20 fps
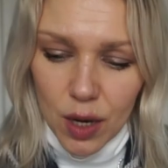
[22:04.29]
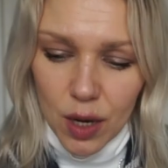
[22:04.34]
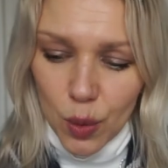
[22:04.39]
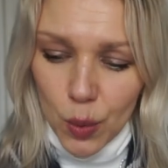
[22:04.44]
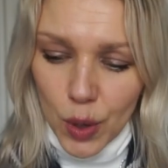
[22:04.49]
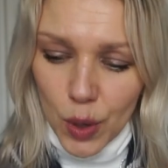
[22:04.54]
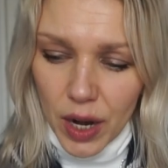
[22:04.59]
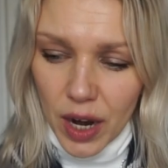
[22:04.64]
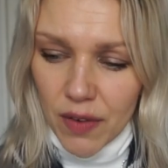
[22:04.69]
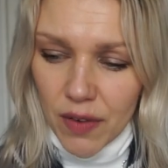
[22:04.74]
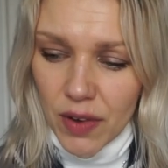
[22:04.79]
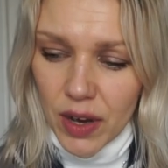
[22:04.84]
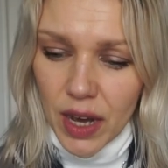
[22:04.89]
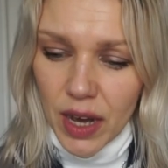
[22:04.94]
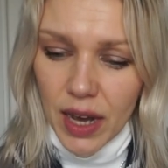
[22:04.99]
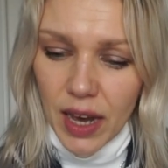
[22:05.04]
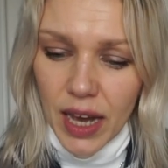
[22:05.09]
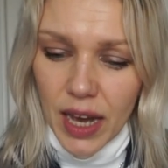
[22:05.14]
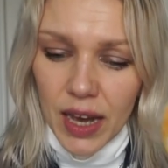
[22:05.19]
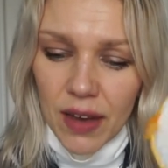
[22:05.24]
Wherever
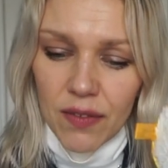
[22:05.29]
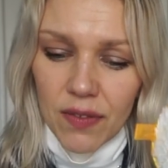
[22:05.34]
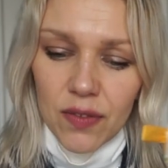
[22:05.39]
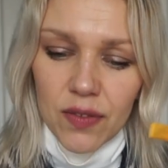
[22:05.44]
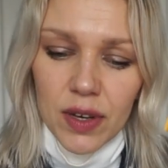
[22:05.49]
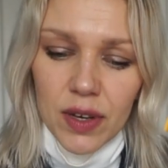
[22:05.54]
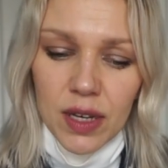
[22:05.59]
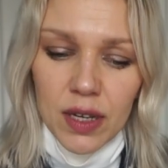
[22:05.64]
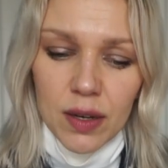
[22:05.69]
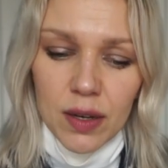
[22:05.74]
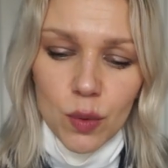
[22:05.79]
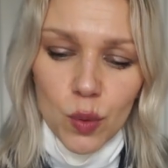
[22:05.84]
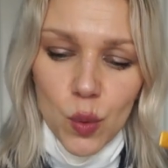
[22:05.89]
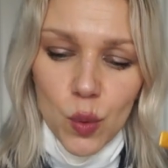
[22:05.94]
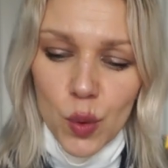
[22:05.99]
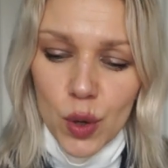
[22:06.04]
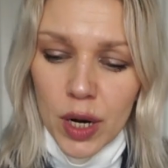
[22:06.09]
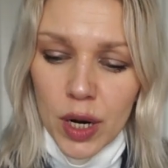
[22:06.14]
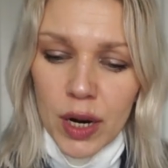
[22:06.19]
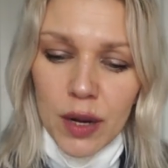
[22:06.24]
I have,
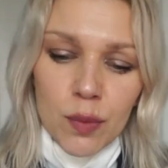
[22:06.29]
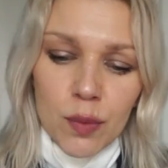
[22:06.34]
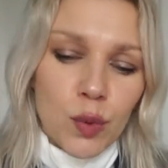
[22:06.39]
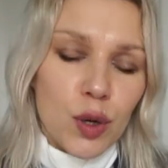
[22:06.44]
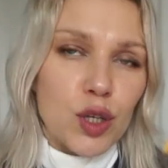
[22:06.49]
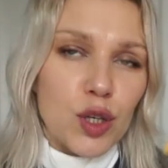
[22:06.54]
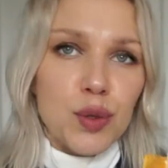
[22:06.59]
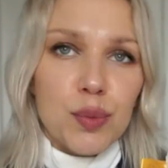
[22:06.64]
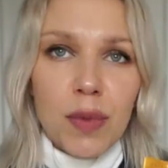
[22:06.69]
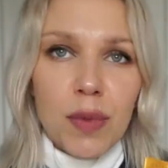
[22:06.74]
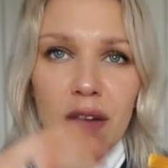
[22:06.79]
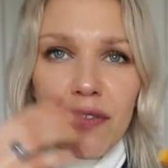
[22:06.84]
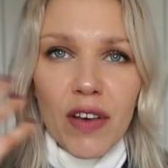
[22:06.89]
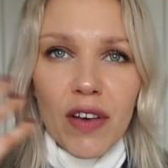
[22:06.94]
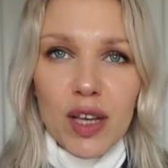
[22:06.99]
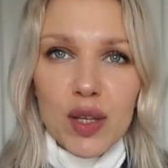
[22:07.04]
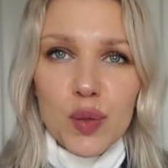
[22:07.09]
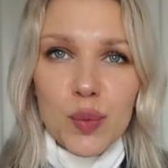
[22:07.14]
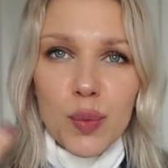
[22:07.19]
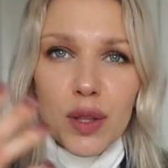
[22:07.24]
or I wash my
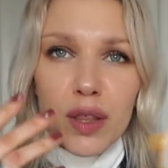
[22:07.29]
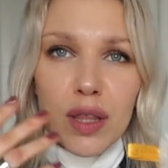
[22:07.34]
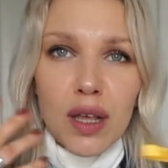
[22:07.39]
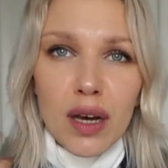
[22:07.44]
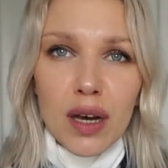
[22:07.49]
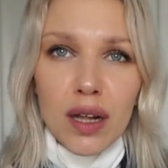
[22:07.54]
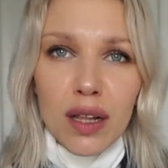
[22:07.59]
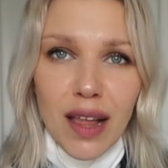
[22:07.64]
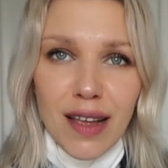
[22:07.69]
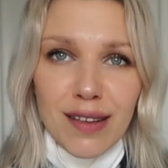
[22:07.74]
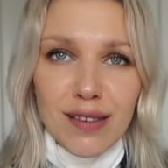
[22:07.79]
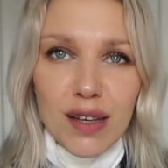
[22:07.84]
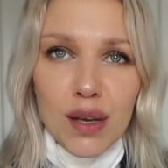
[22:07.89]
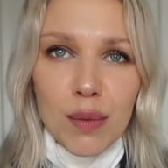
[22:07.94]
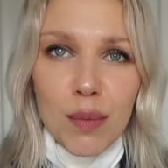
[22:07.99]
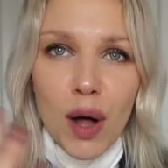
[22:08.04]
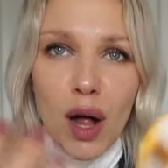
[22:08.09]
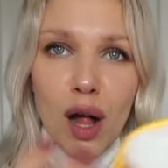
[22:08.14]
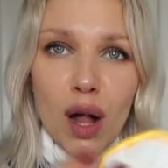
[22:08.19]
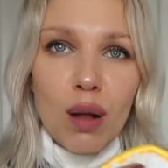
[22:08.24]
face with the cleansing
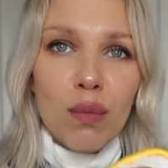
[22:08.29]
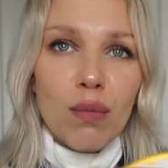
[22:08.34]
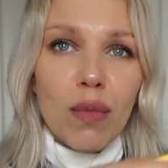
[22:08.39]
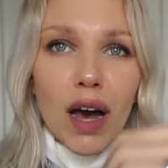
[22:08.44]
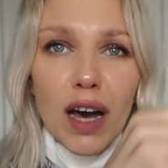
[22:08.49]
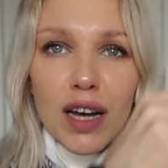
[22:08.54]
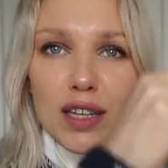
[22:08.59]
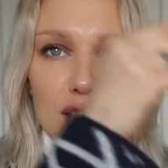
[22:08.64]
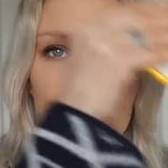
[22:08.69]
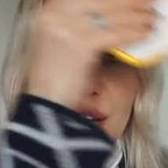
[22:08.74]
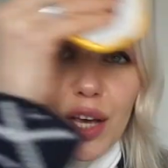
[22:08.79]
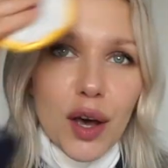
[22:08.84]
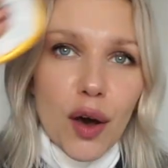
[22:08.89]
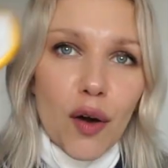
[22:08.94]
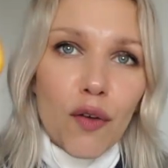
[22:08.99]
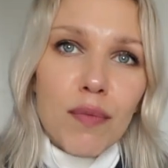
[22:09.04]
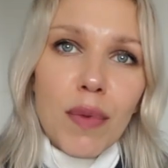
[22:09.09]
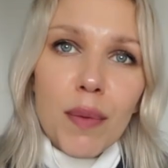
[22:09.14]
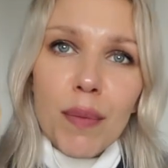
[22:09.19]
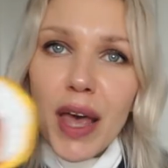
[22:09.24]
balm, I take
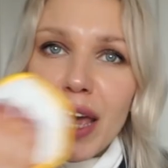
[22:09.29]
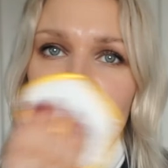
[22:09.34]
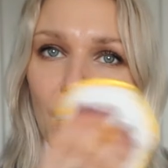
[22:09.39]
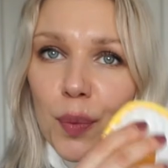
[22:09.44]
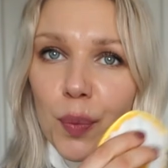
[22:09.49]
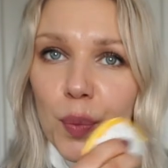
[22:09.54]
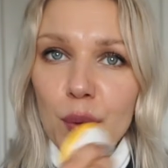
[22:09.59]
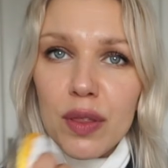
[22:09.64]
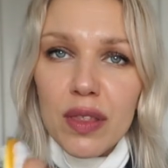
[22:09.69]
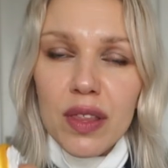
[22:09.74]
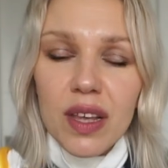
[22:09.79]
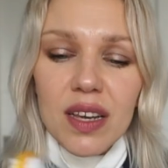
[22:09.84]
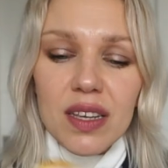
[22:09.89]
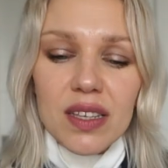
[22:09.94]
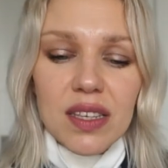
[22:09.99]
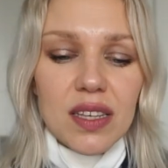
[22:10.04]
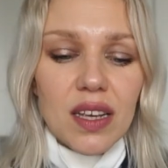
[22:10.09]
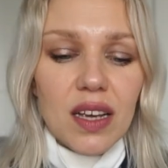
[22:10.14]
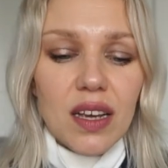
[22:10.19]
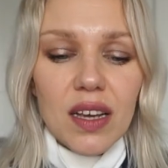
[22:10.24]
off my makeup with
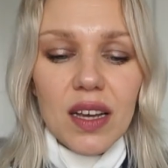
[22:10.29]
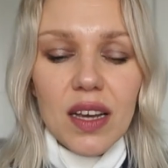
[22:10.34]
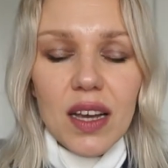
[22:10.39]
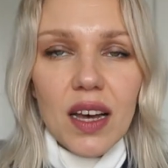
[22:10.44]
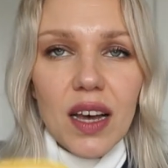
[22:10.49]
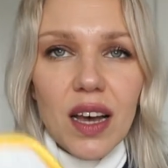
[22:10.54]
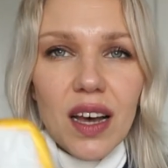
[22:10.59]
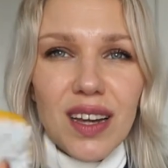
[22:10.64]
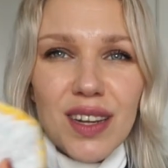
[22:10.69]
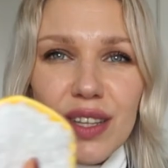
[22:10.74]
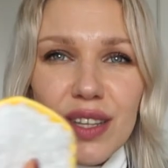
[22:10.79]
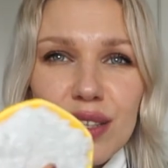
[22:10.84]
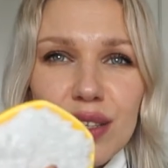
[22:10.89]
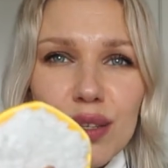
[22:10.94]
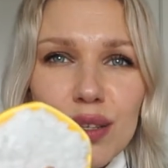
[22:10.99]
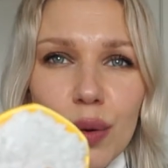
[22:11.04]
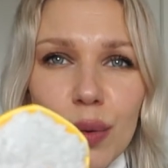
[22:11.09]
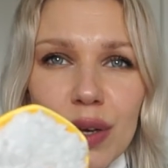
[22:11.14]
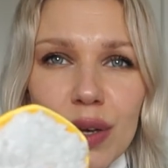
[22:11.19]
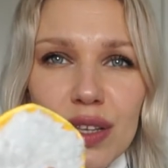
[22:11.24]
this. And it's
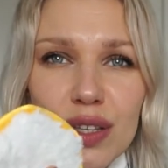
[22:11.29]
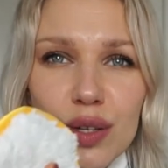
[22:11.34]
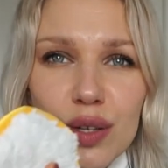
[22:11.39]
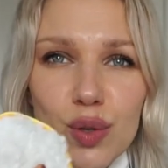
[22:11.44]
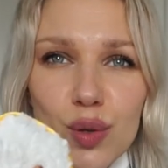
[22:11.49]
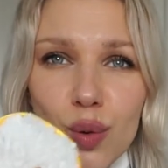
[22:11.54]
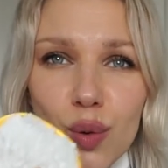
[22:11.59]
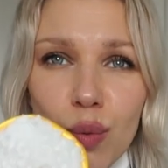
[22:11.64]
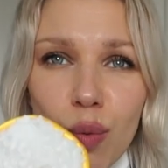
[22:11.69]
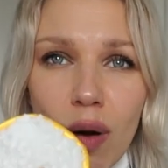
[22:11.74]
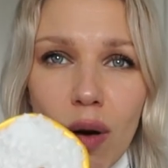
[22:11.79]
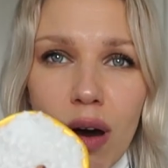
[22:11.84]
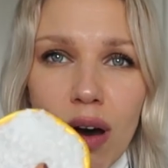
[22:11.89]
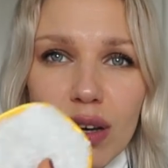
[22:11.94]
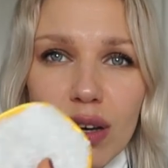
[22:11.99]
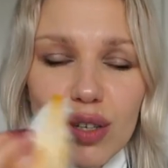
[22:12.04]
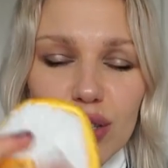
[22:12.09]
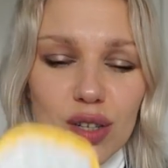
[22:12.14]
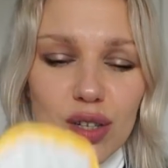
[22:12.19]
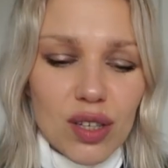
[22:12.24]
so easy to
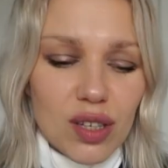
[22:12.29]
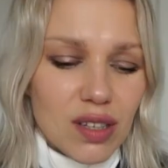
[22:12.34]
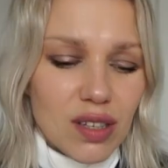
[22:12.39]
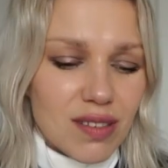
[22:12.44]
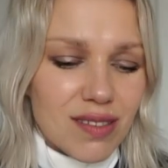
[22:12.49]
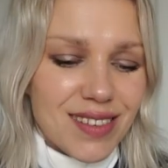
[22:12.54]
wash.